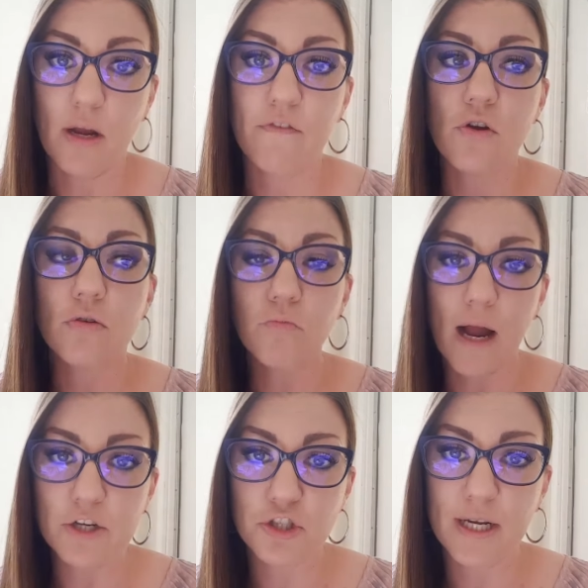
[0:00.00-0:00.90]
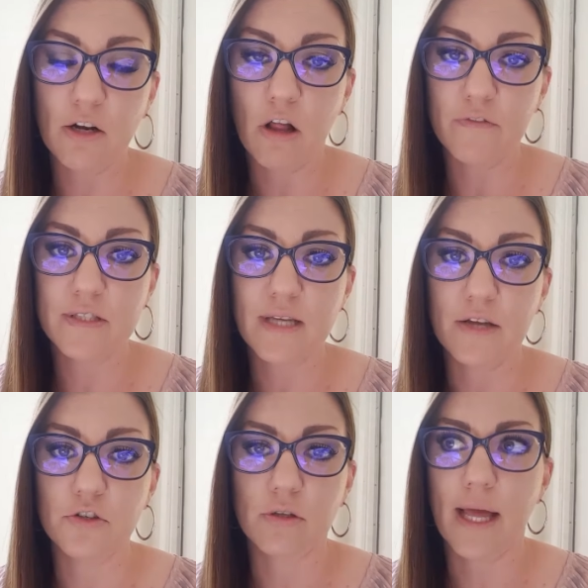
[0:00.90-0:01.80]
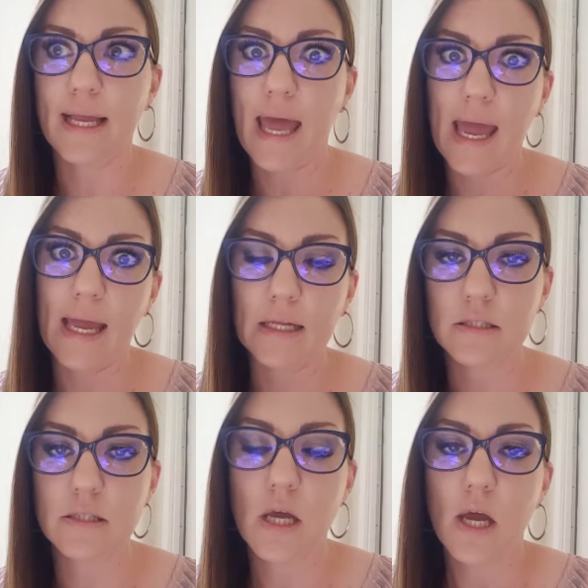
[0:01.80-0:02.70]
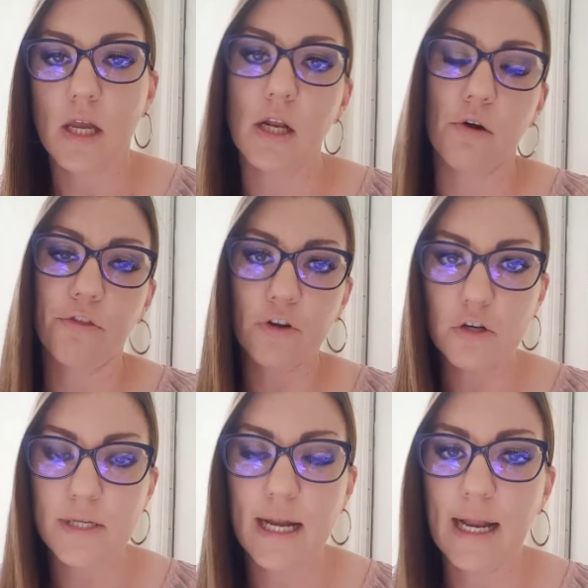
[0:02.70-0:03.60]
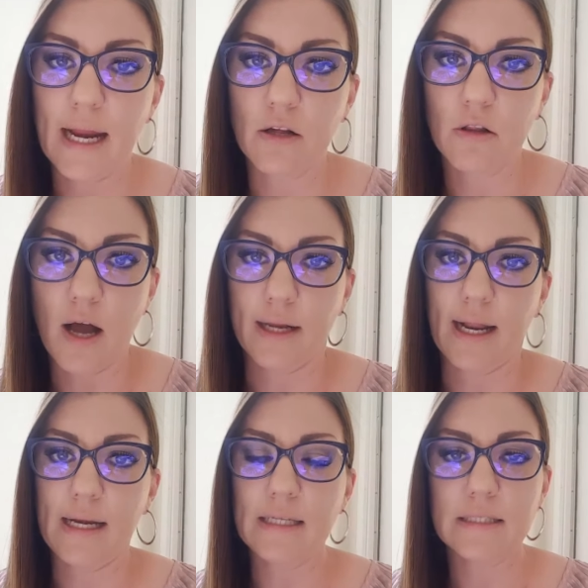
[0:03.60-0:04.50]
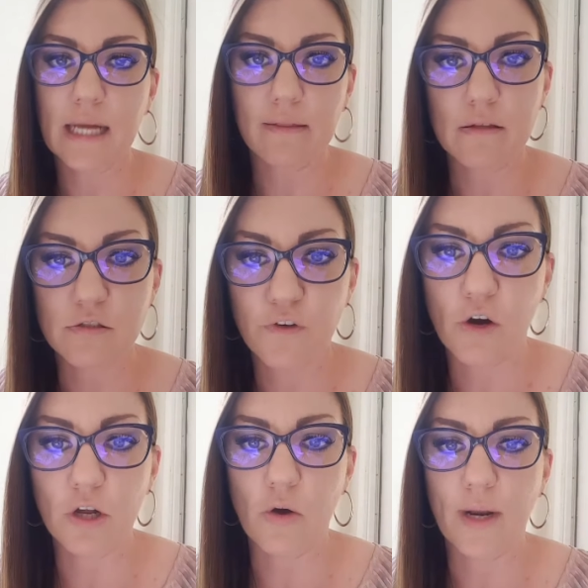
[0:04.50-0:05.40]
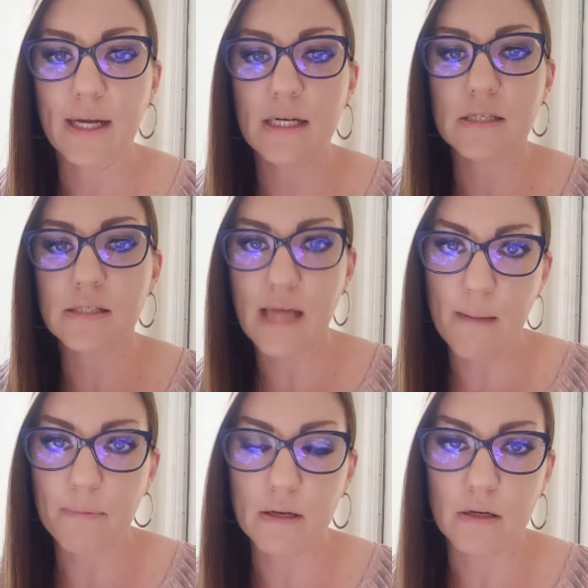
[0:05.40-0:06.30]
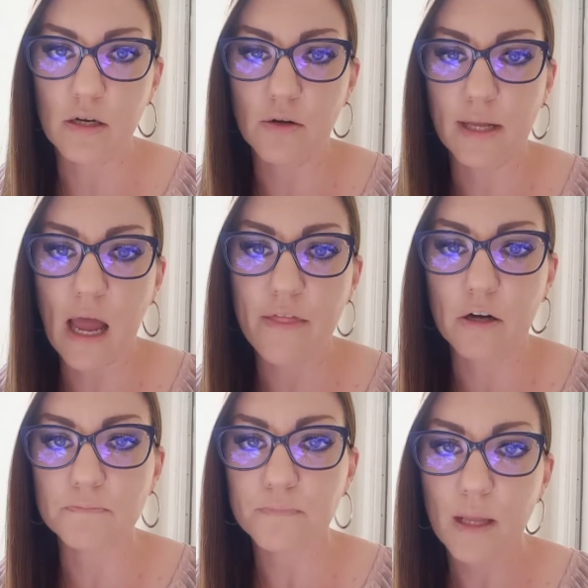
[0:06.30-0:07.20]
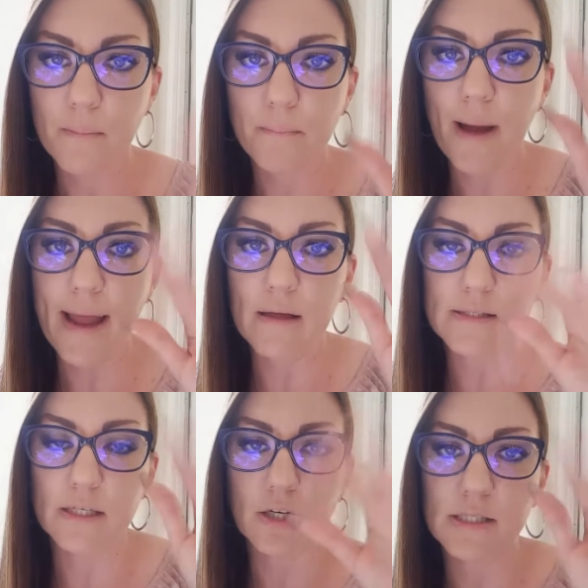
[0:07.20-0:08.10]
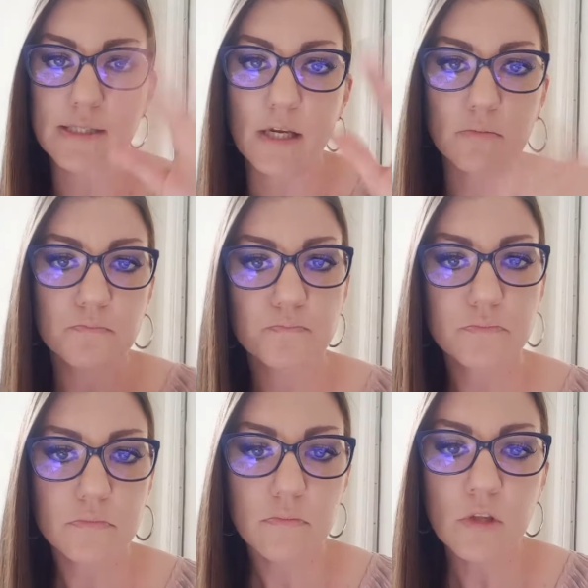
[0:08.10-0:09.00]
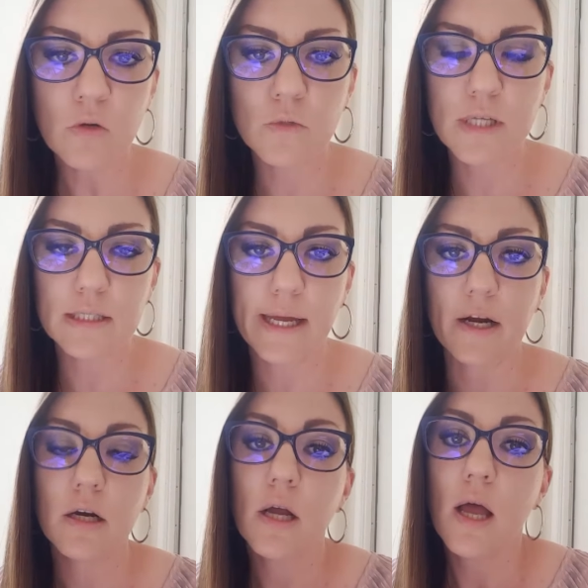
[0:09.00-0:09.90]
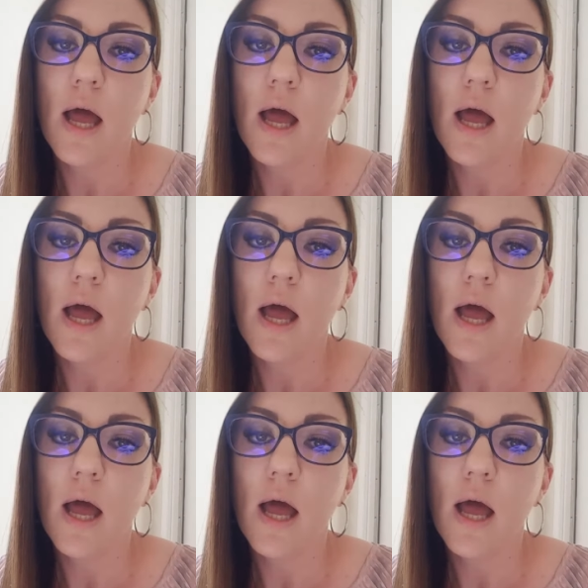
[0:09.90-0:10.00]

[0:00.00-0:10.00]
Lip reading: If you're rushing and all of a sudden you're like, hey, it's, you know, Thursday night at 8 o'clock and I need to get this photo and I need to slap it, you know, together. Bye, Allison. Good to see you. We'll talk later.